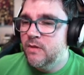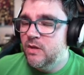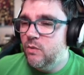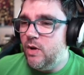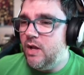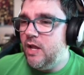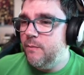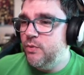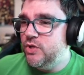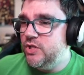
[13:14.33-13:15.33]
Well, I
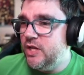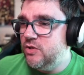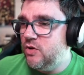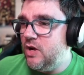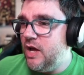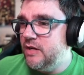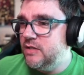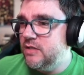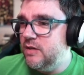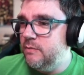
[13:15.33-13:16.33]
appreciate your
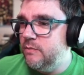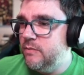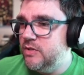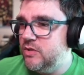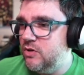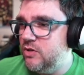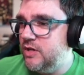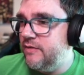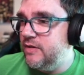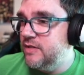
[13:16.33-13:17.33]
honesty, Mr.
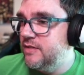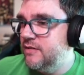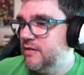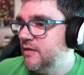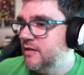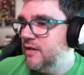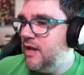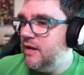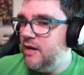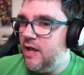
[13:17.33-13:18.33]
Devitt.
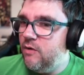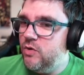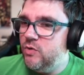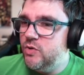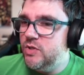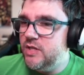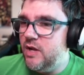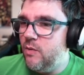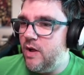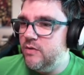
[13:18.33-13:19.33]
I'll allow you to stay
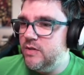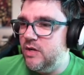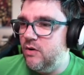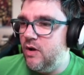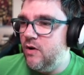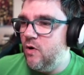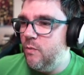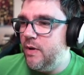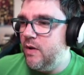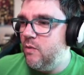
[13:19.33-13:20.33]
around here. I
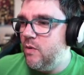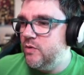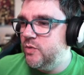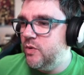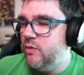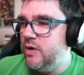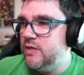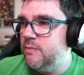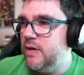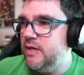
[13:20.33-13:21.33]
hope I won't
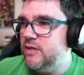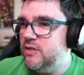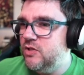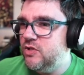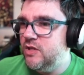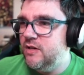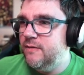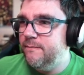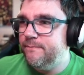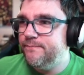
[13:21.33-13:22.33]
regret my decision.
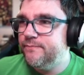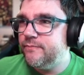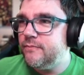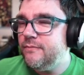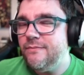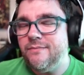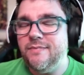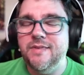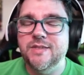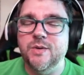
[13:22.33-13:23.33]

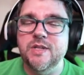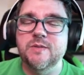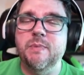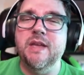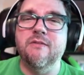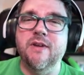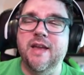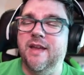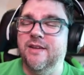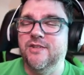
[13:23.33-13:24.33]
So he's being
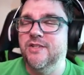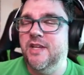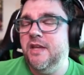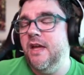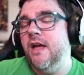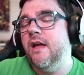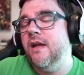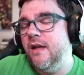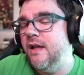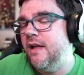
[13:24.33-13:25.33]
vague, and she's like, yeah,
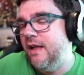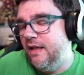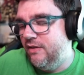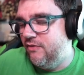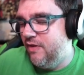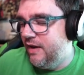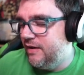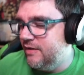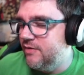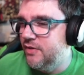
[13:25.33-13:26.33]
yeah, yeah, it's fine,
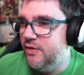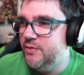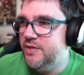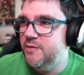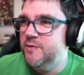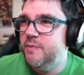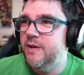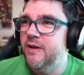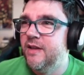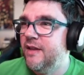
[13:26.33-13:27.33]
even though she was
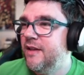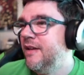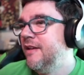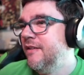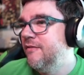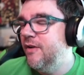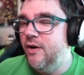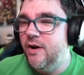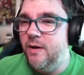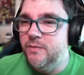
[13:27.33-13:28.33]
being
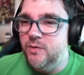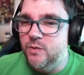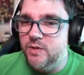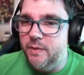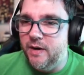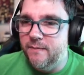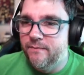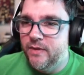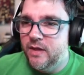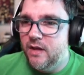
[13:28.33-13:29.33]
very obtuse about it.
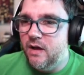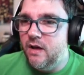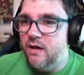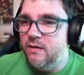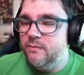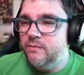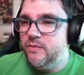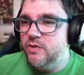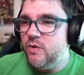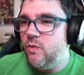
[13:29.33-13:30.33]
Um,
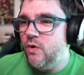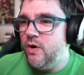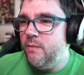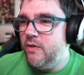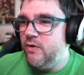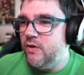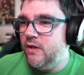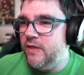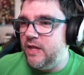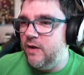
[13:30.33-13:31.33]
don't worry, mother. Uh,
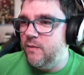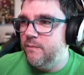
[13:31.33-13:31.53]
thank you.